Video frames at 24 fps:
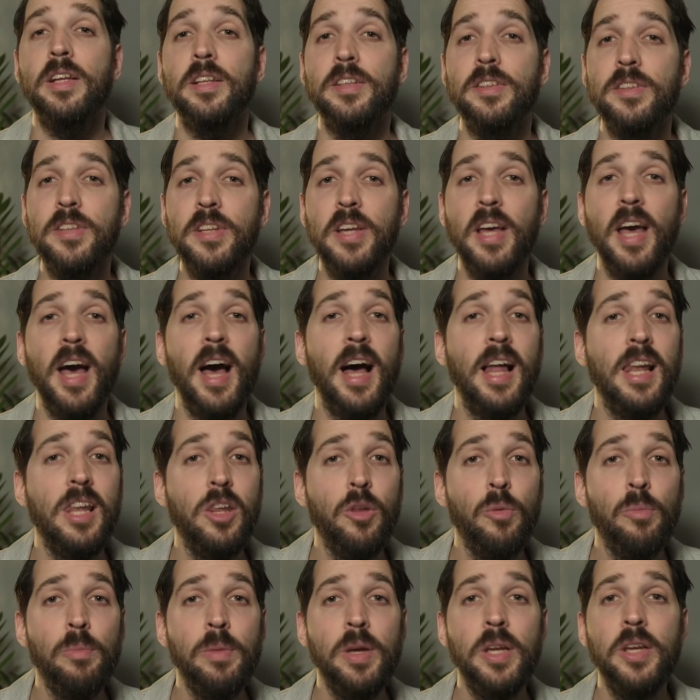The
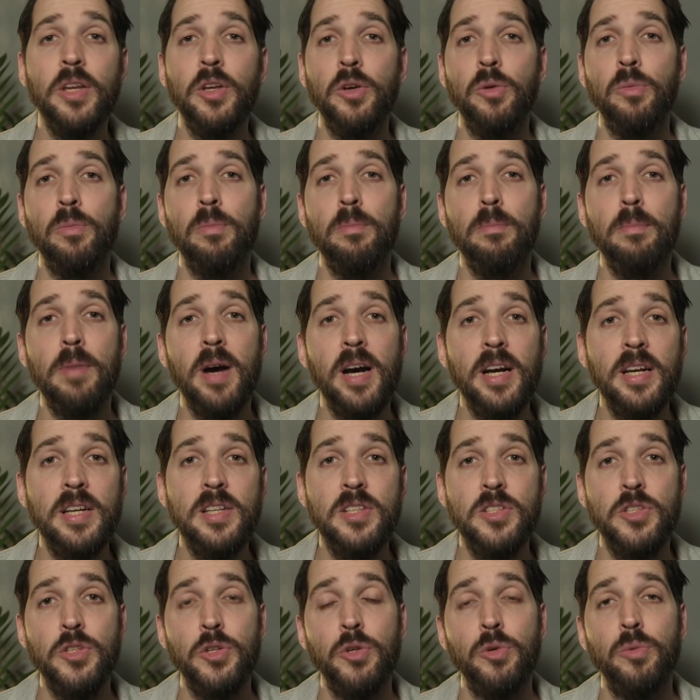aluminium
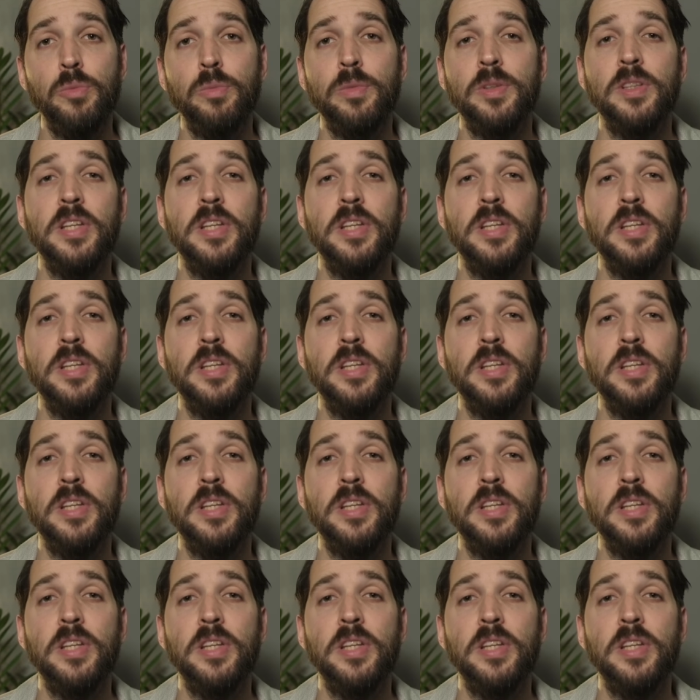magnesium,